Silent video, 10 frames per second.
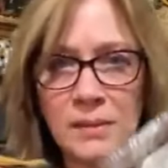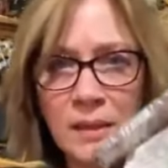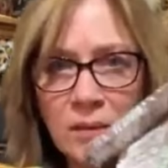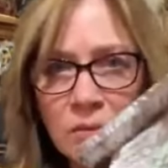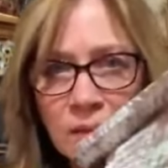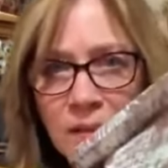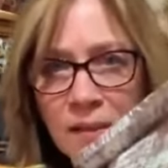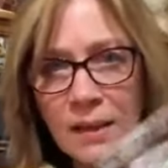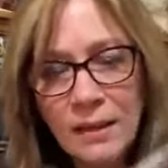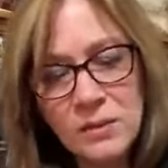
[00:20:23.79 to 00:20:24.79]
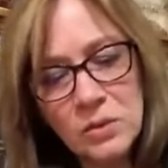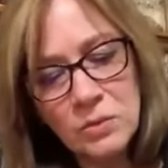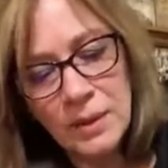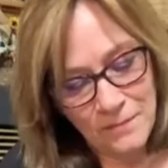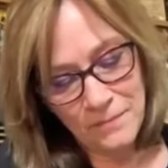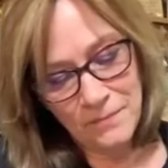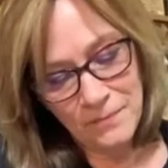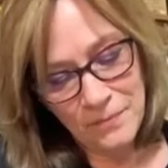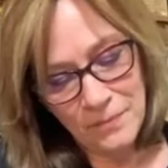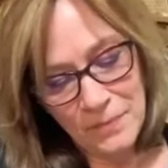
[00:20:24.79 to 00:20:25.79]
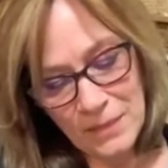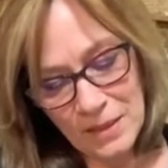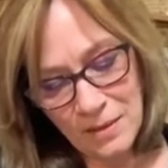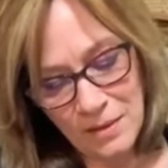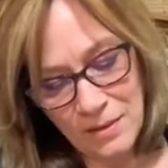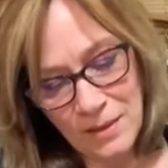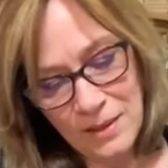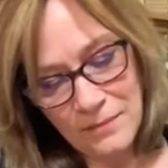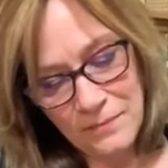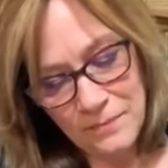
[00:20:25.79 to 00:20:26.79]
Can you see that too? All right.